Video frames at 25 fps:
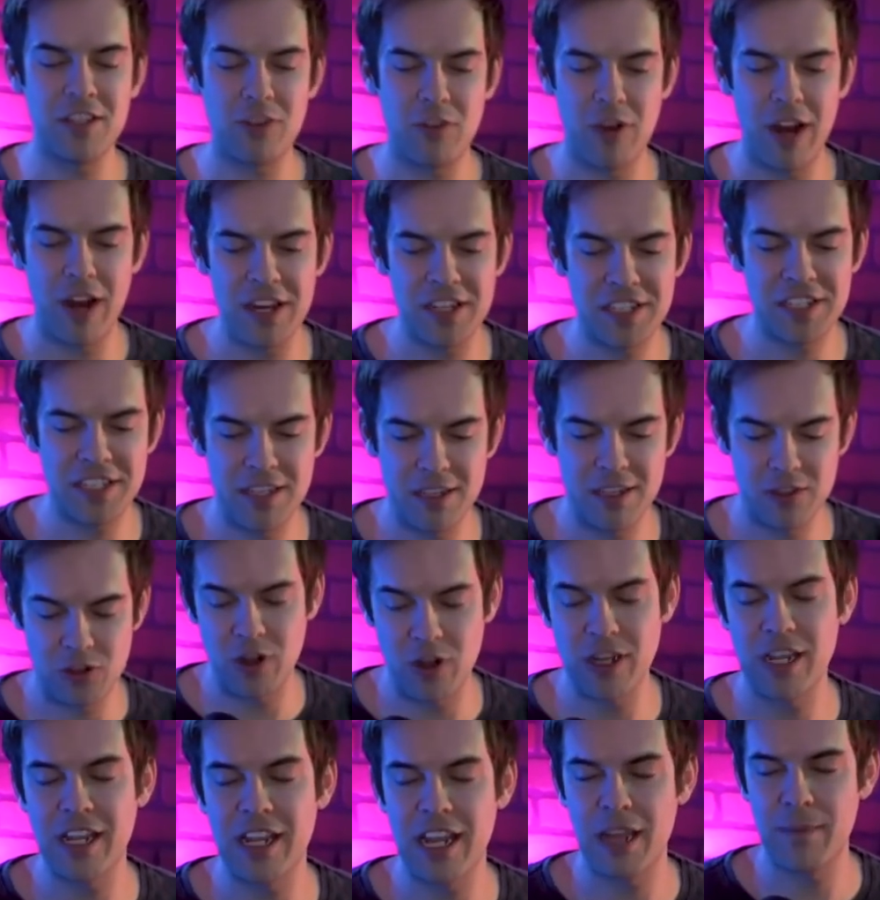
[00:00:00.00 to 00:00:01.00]
the greatest
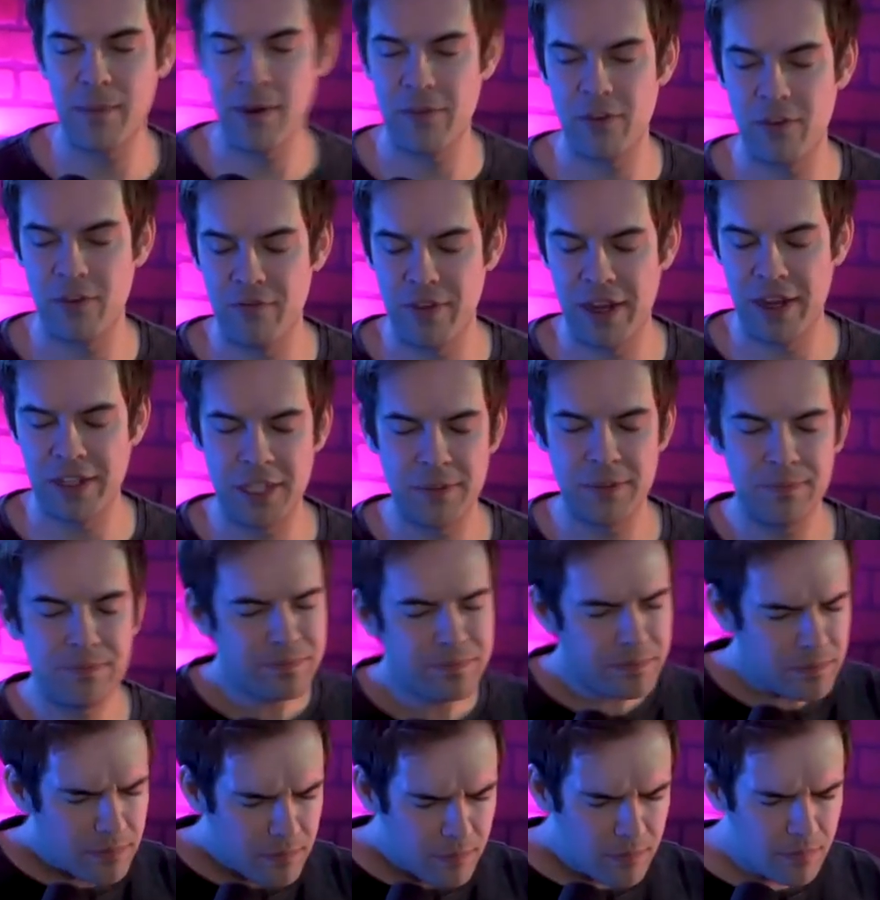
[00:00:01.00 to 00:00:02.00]
drinking game ever invented.
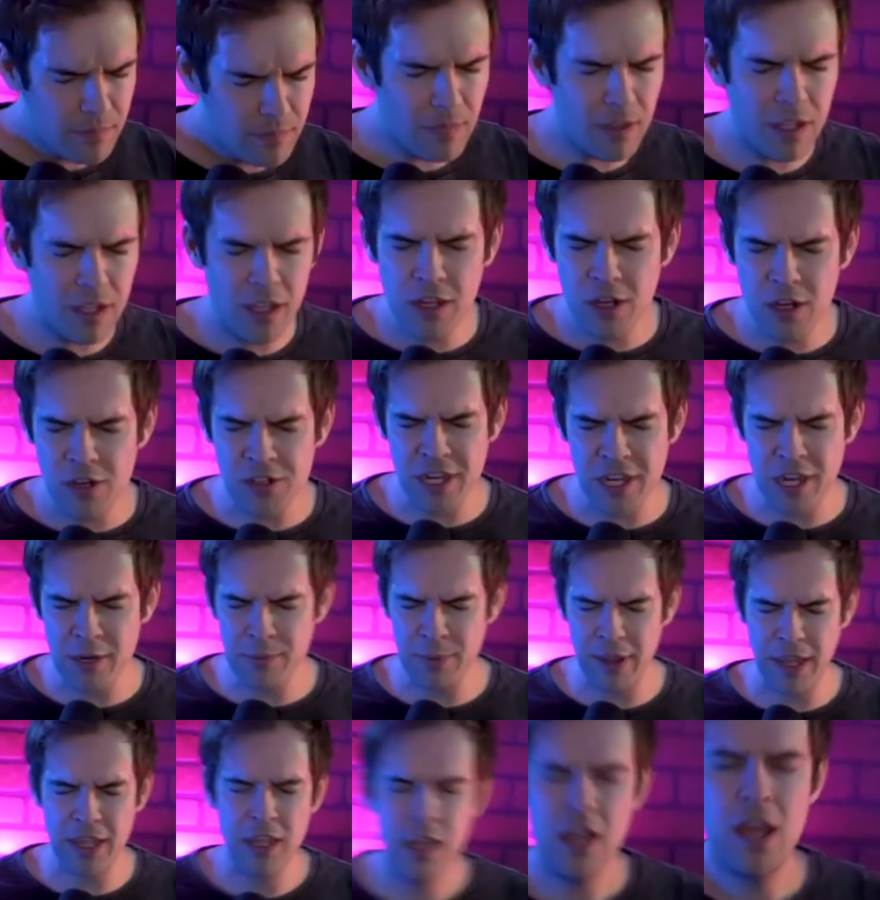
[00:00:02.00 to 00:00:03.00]
Here's how
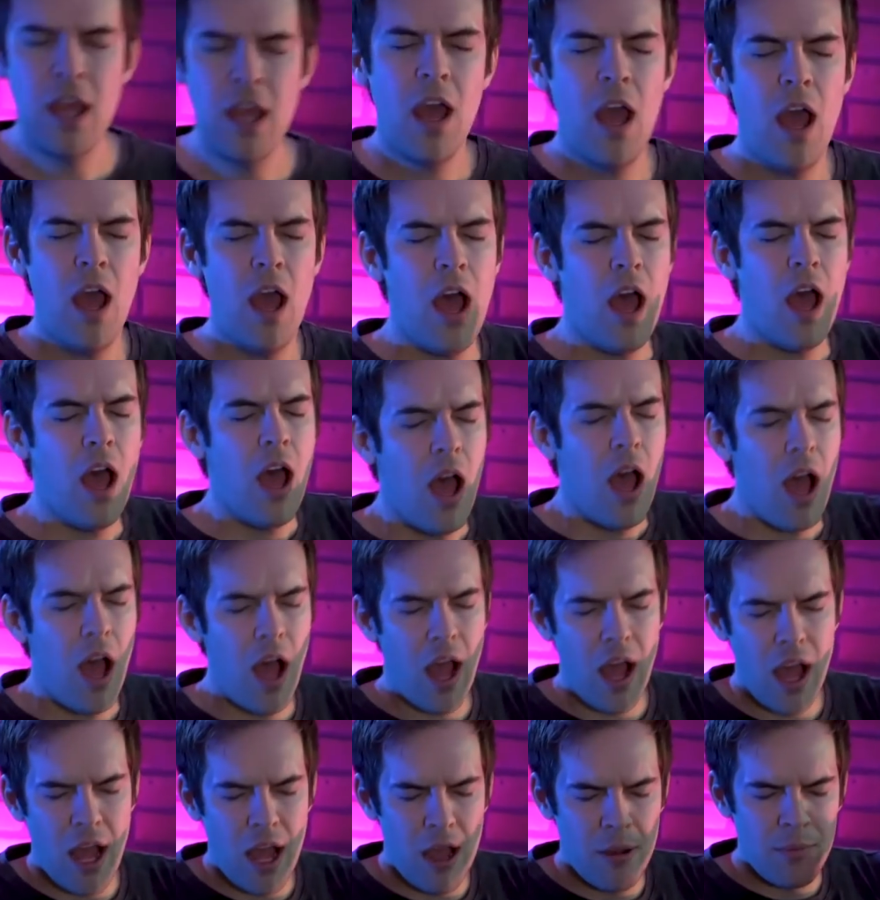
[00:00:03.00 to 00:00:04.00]
you play.
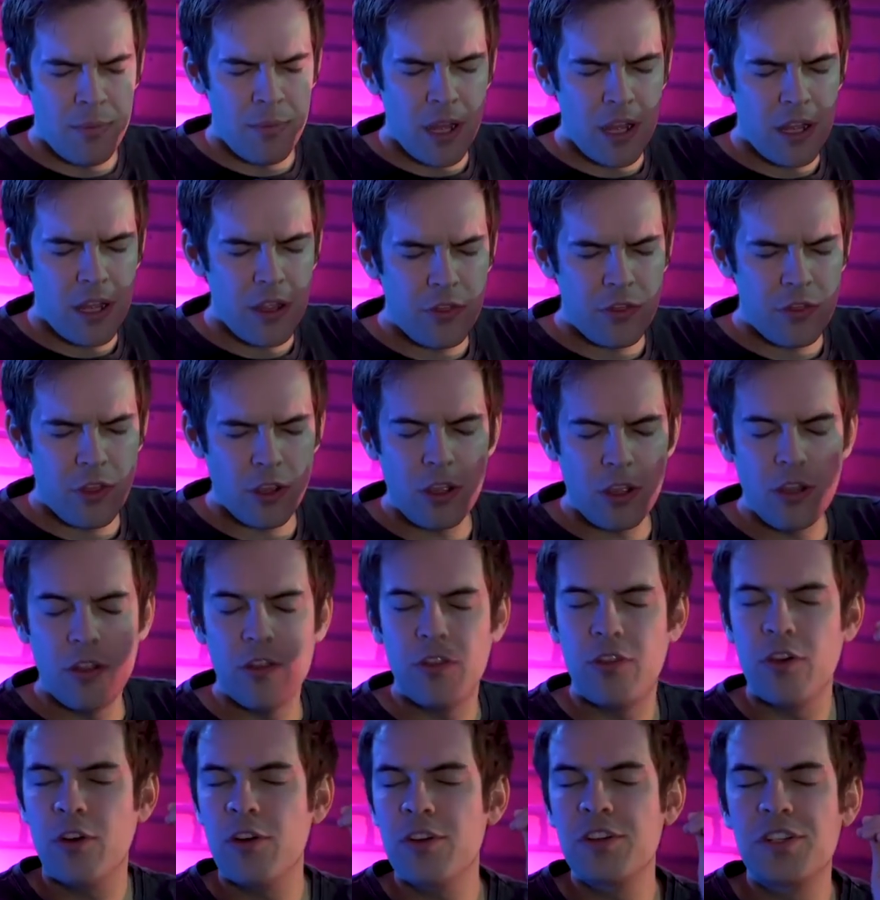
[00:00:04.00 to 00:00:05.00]

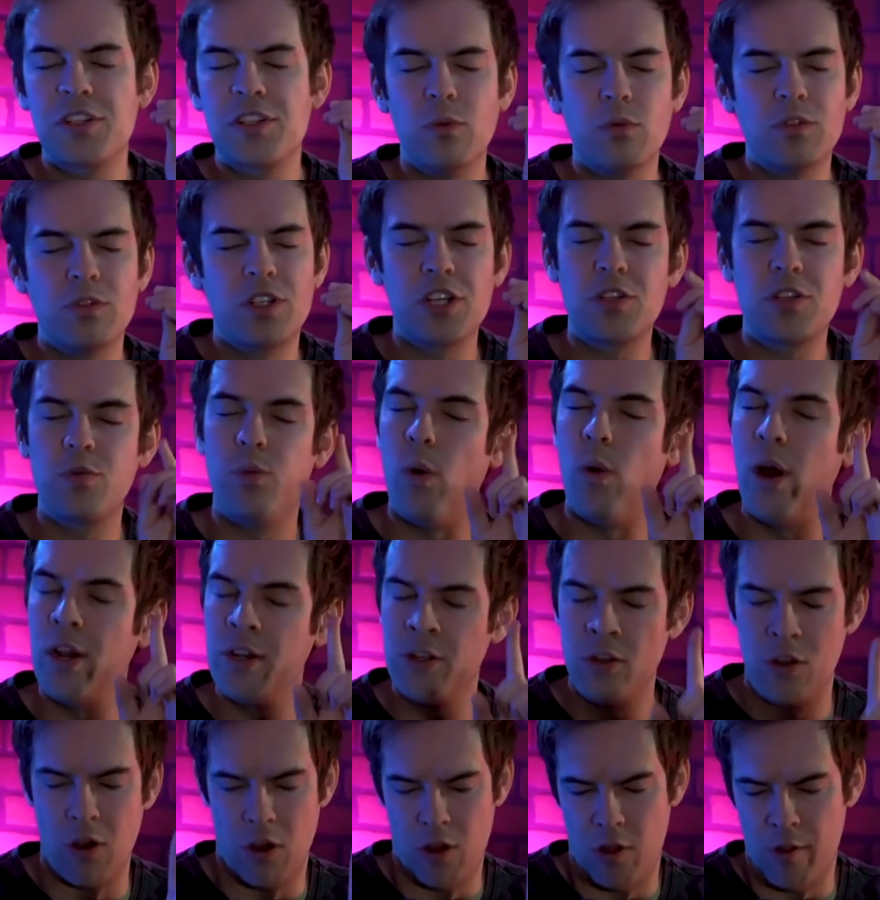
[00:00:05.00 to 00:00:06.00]
There's just
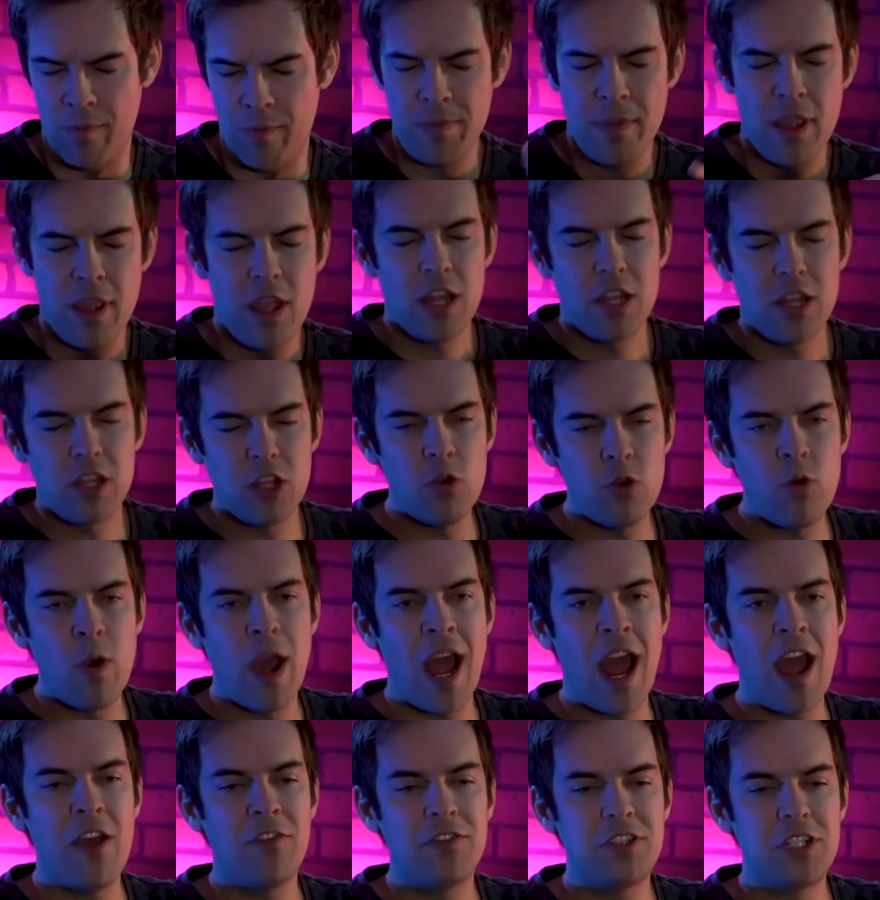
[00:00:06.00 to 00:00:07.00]
one goal. You
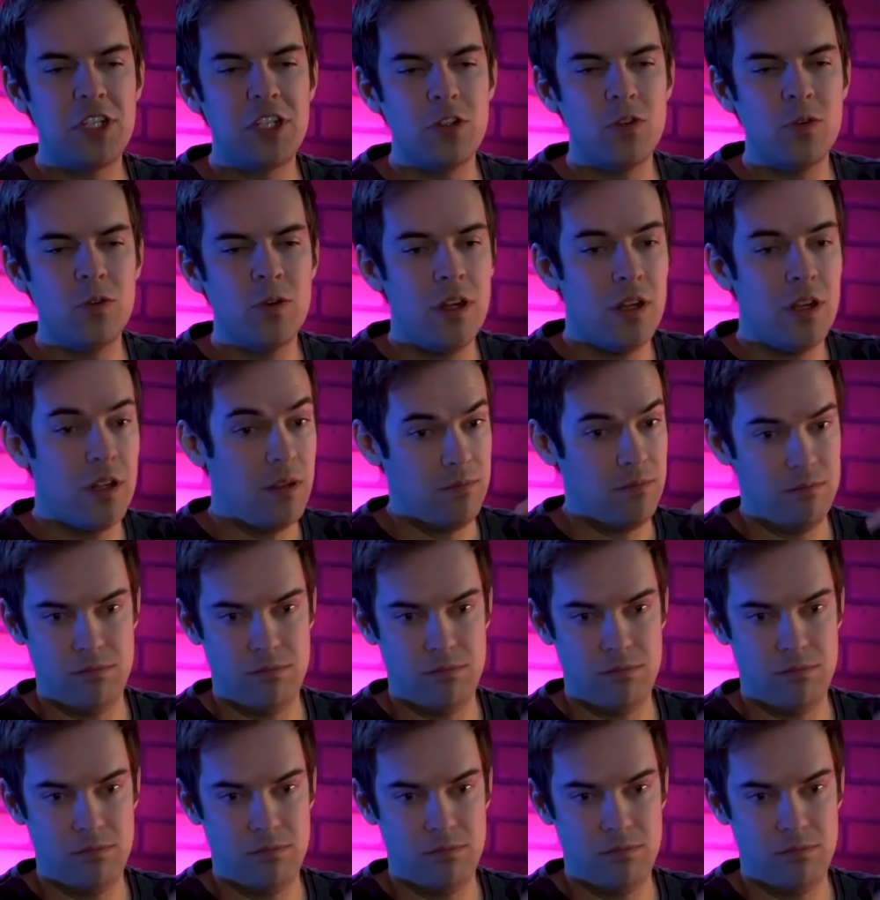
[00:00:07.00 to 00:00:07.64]
have to